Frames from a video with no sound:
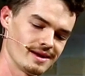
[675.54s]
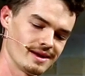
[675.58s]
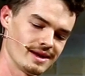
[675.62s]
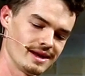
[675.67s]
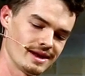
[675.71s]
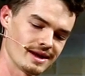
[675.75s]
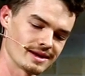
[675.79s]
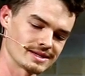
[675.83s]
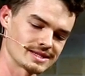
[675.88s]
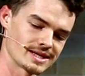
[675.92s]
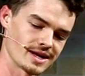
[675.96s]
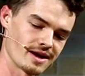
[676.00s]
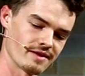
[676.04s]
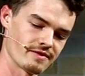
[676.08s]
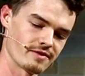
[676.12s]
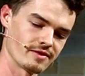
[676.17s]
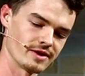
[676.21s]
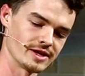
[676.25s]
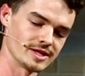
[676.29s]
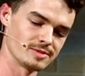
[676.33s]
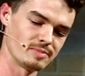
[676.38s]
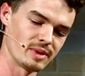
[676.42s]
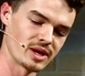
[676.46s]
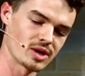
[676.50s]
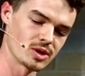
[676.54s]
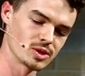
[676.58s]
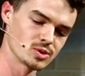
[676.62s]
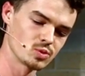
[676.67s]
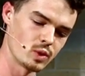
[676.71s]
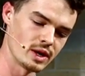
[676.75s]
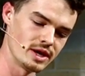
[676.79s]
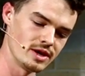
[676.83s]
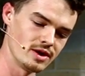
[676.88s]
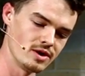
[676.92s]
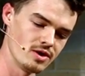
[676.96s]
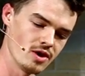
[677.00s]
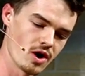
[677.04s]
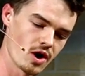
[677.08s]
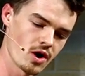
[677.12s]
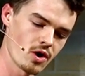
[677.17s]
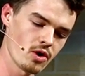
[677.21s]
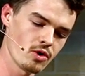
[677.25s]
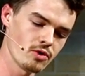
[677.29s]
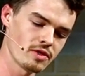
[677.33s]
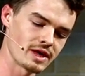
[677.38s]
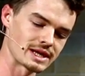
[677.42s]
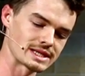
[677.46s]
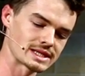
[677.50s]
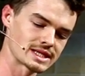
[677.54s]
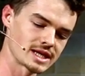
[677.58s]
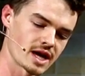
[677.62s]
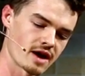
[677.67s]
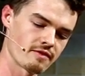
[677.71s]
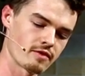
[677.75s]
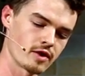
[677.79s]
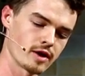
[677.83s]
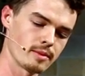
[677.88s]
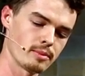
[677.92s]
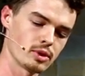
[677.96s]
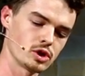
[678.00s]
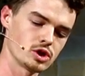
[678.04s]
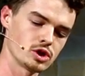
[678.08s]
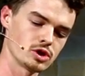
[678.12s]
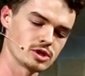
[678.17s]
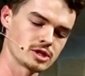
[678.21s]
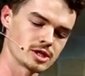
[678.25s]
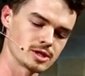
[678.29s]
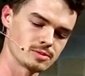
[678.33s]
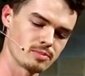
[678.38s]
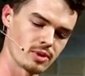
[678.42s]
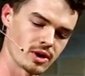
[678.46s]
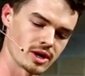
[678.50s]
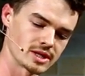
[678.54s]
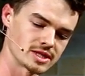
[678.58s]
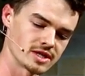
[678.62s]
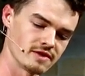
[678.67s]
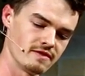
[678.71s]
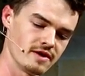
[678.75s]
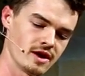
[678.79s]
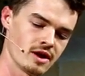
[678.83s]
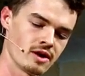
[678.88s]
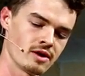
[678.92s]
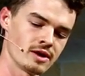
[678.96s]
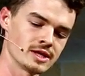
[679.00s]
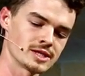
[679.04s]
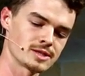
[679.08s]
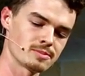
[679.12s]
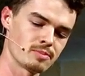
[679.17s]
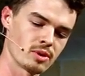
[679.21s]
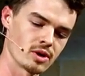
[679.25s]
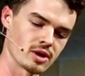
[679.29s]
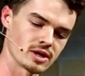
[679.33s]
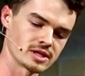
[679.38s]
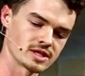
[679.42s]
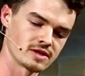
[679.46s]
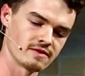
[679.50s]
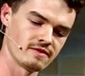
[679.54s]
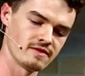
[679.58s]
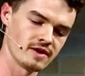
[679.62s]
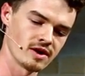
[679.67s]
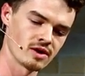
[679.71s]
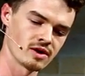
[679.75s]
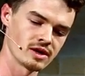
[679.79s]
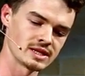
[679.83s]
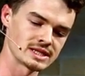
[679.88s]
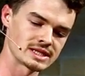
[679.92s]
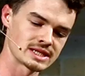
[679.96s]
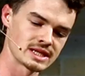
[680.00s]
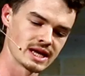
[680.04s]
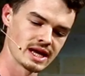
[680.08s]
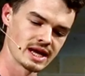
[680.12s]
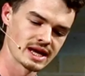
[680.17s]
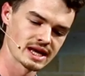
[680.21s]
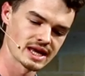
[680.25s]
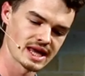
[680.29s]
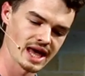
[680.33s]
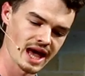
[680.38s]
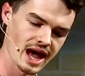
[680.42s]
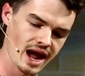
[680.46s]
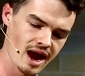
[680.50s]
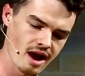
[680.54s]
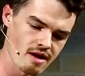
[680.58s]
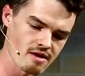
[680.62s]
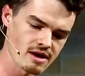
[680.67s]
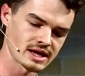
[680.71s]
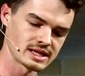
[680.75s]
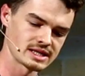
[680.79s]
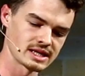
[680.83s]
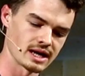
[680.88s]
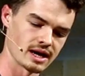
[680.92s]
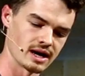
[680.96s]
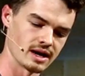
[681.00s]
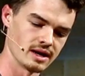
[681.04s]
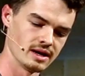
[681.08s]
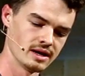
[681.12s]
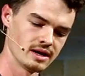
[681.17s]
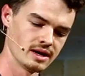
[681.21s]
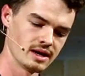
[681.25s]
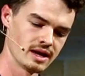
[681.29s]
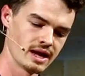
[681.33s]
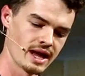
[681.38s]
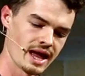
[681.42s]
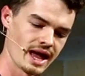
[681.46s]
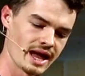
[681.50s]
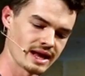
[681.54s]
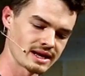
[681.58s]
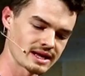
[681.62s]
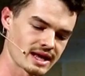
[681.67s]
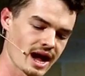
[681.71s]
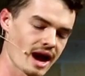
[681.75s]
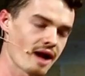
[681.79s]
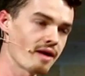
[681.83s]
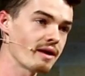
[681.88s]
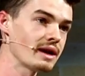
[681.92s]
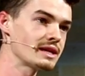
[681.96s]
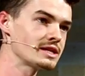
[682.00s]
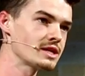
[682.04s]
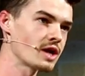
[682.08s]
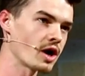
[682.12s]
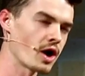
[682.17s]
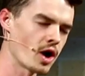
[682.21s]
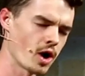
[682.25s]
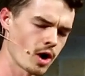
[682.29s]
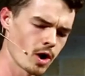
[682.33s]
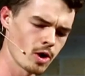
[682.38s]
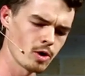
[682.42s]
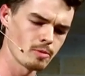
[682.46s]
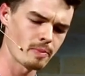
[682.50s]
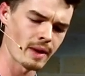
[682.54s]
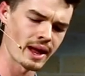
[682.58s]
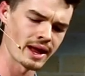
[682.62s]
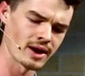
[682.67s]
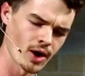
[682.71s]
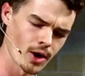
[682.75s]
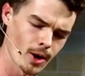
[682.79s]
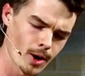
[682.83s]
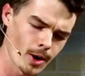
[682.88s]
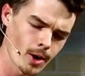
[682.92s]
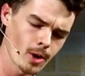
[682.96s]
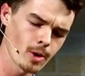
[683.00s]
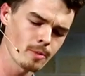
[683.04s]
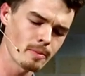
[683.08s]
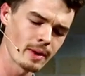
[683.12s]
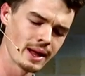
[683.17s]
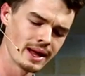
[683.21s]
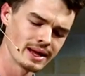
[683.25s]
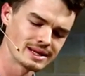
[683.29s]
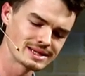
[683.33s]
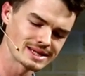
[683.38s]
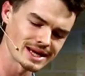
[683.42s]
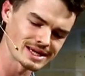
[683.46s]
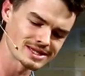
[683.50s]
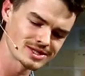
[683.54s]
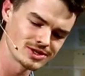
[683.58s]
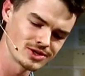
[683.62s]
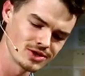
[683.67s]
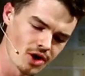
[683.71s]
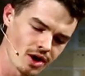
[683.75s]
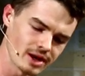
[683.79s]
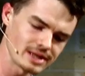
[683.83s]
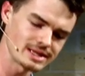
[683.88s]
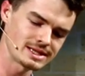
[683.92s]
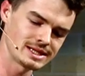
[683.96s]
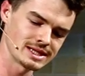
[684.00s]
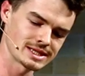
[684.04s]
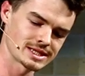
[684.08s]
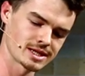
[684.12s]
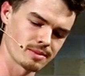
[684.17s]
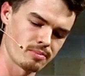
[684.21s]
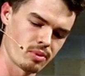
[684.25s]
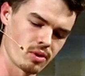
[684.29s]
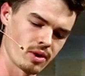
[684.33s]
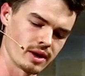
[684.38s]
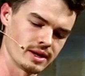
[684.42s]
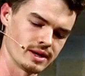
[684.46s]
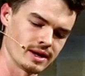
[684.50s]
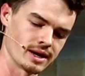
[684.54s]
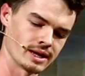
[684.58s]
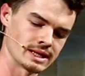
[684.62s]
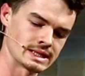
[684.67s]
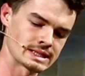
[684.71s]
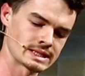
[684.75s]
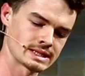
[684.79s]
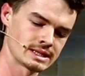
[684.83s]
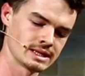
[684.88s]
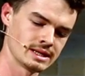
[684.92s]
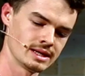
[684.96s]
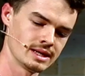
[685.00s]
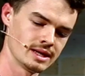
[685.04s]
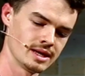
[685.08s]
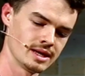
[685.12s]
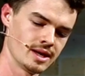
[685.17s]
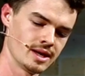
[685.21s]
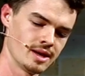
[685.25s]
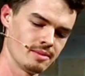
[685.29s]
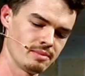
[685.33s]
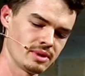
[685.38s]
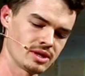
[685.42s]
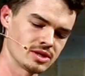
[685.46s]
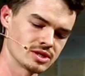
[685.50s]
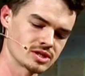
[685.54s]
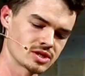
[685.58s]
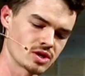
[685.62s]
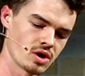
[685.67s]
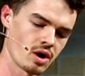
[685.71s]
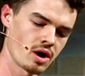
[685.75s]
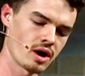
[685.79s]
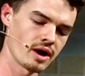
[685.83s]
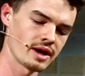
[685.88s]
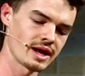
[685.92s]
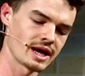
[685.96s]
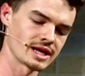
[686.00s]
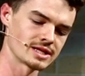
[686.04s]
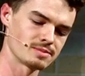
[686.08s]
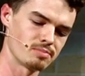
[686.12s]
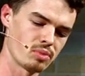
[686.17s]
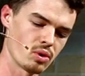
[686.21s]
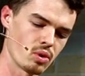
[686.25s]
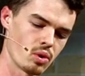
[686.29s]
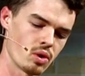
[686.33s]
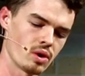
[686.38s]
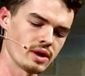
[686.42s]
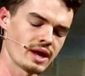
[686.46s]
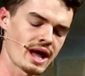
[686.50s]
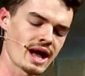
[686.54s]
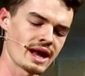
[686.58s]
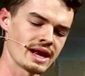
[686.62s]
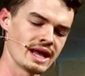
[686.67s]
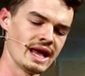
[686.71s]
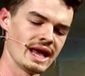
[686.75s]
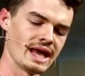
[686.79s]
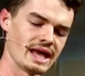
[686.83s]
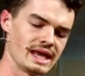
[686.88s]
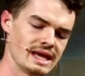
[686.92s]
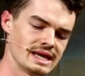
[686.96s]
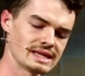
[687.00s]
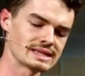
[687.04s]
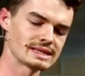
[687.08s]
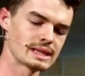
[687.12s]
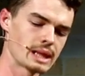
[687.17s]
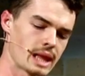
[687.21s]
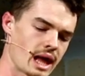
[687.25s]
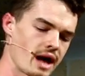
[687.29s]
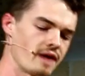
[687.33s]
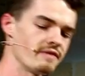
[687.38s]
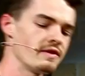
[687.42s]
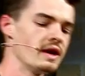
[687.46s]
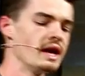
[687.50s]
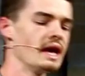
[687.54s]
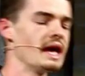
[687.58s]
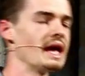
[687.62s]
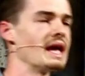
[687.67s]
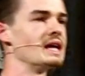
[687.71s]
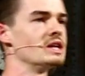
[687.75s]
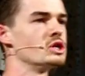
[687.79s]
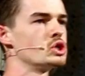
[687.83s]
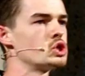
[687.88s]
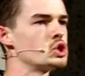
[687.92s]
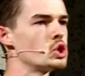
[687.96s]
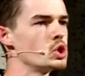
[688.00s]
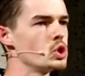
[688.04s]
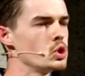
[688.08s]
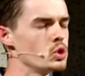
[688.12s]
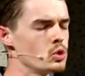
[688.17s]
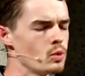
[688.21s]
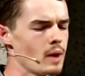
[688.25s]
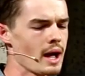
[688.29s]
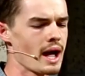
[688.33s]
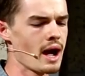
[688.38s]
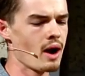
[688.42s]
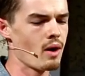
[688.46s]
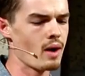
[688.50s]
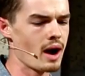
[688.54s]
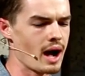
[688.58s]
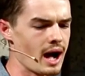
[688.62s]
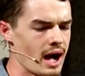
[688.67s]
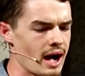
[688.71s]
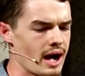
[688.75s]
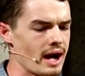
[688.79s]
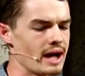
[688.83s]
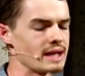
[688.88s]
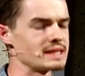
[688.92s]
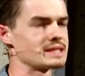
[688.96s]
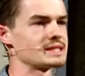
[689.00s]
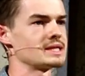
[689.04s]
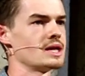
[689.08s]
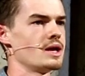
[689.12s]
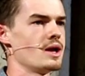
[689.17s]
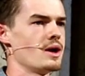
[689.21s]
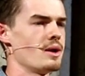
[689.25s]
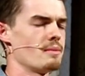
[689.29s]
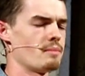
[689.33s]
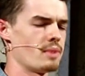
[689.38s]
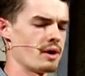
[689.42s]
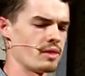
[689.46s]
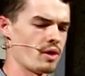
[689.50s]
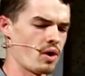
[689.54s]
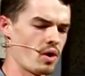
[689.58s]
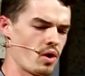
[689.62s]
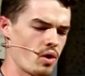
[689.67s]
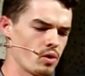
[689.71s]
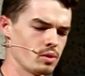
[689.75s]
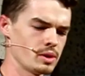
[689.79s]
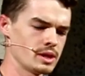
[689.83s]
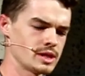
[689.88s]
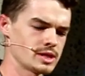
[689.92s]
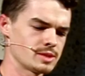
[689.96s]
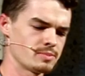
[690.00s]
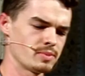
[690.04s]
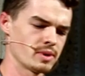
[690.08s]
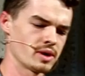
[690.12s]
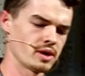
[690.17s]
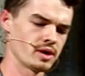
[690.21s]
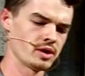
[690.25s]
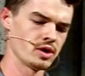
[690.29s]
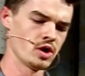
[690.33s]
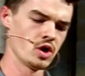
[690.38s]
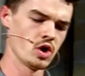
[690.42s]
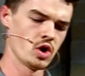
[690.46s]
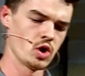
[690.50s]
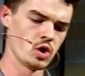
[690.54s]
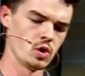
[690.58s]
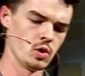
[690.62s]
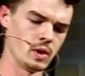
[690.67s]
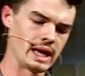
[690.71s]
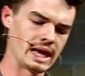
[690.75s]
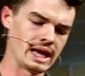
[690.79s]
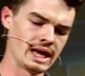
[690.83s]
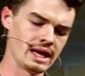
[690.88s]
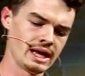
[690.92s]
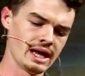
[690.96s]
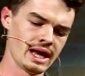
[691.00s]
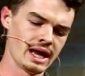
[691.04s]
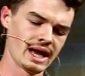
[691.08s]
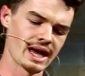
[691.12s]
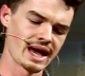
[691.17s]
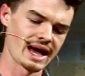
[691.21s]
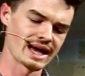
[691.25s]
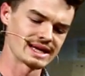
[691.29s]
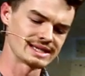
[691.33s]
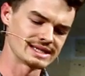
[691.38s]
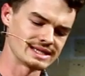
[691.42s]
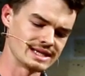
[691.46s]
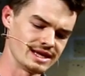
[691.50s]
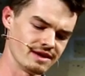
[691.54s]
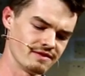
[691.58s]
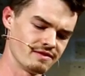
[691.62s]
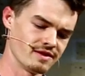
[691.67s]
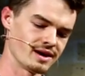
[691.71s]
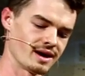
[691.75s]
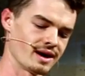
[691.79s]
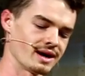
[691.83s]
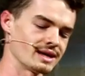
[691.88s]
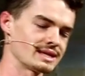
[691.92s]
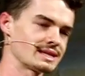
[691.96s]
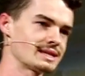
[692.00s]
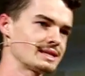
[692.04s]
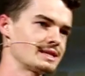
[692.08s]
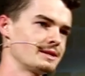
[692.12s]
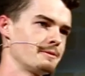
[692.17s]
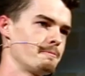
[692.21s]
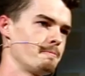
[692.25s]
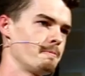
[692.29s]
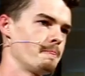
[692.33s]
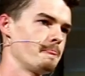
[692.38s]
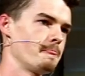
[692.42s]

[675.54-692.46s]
in our sufferings because we know that suffering produces perseverance, perseverance, character, and character, hope, and hope does not disappoint us because God has poured out his love into our hearts by the Holy Spirit who he has given us."